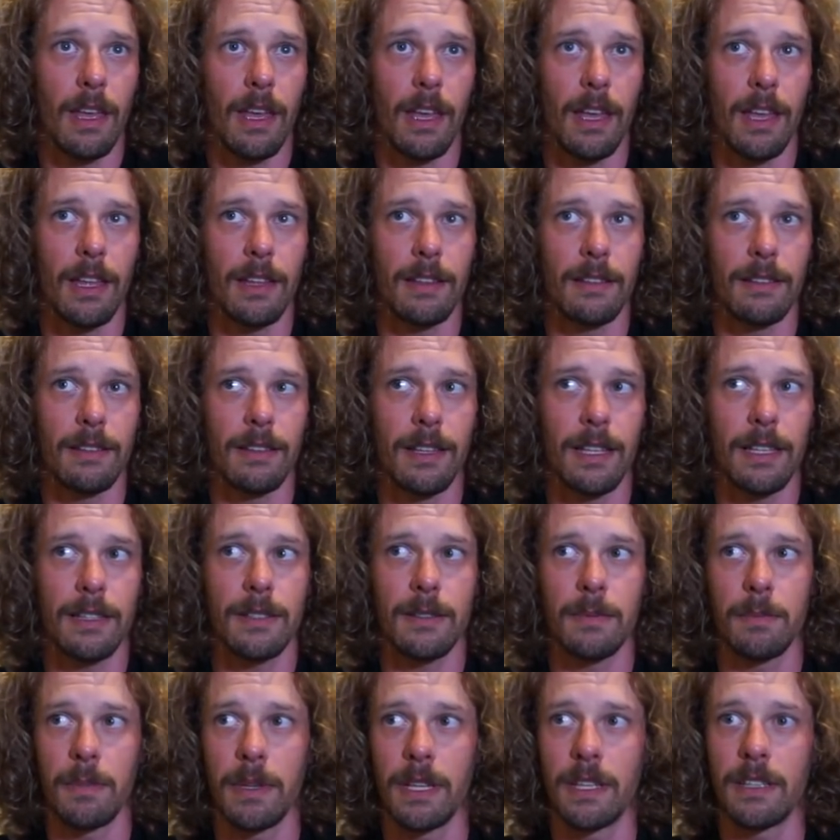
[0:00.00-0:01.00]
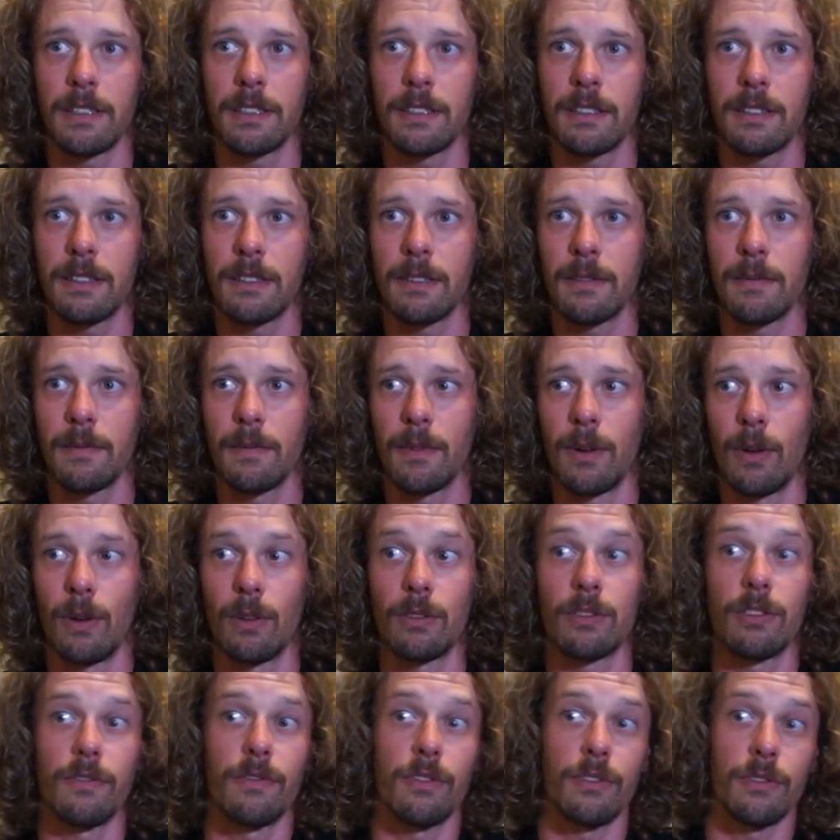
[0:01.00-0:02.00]
And that means
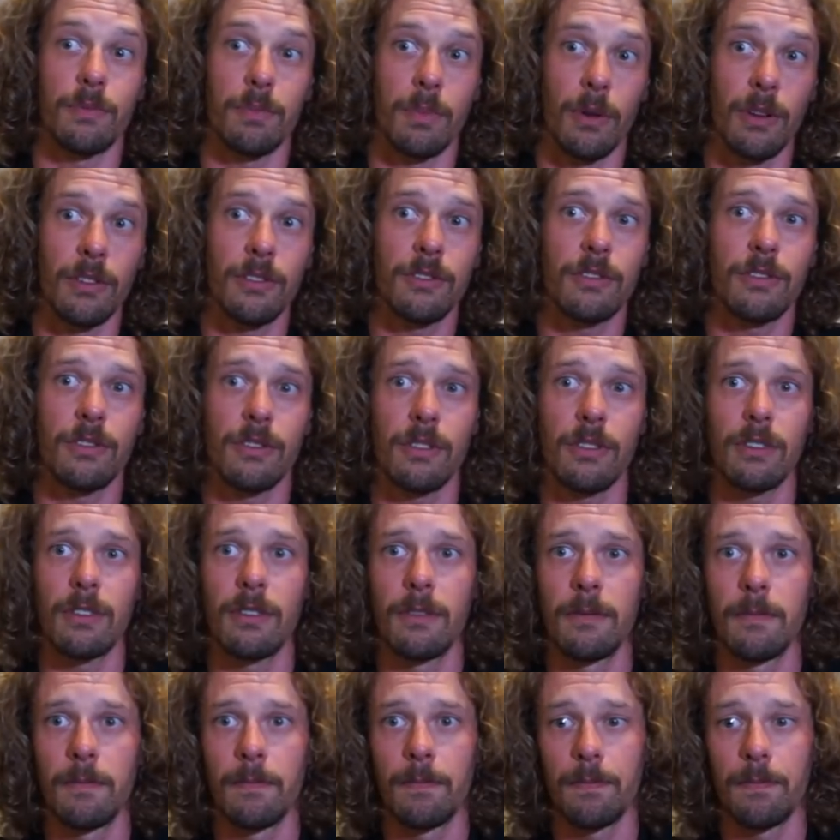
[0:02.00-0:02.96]
also for sponsor,